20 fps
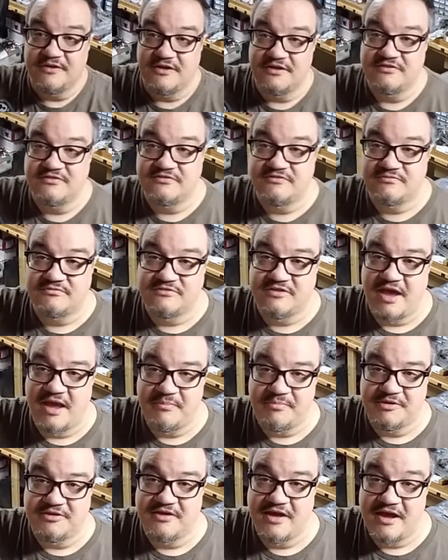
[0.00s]
uh,
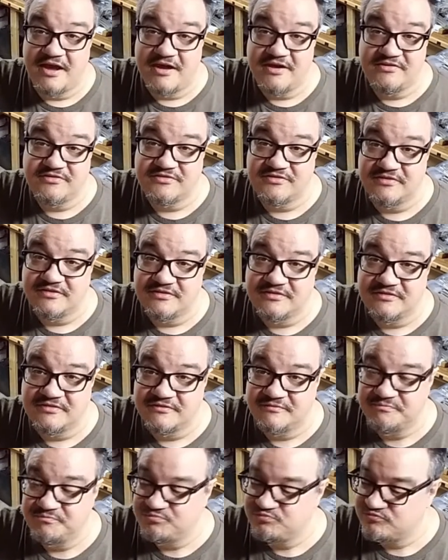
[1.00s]
tap and dies,
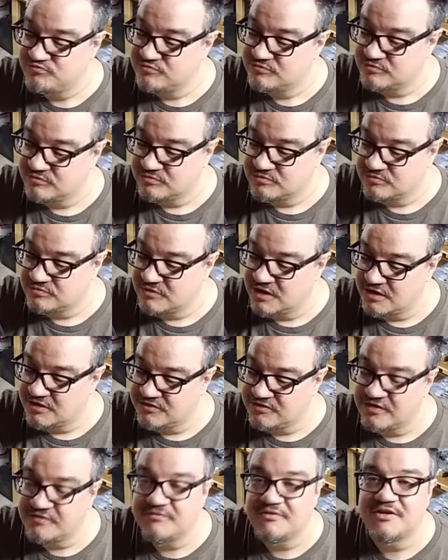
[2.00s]

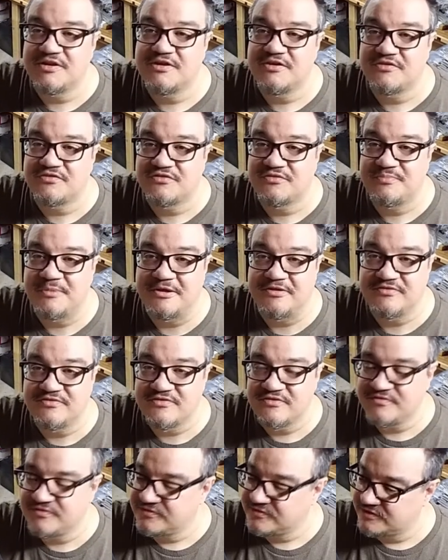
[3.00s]
relatively
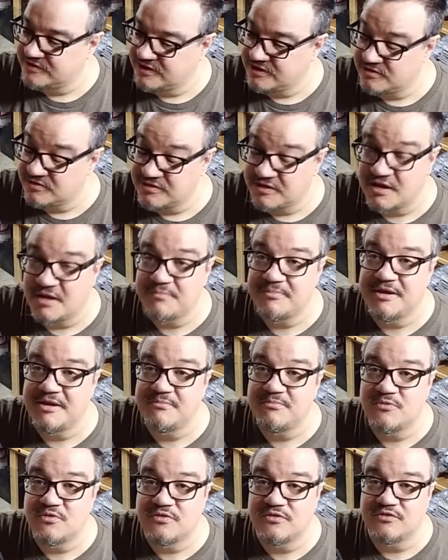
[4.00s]
inexpensive. I don't think I
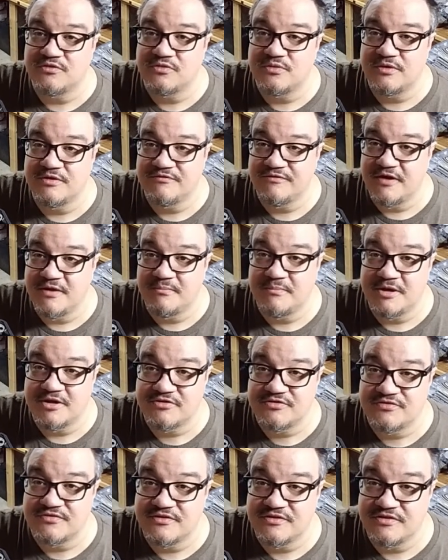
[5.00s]
paid more than 25
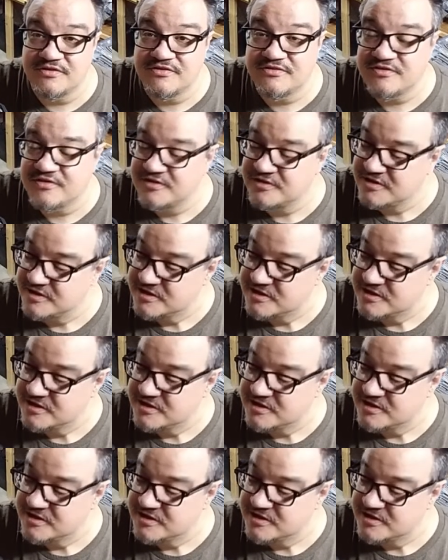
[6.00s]
bucks for these.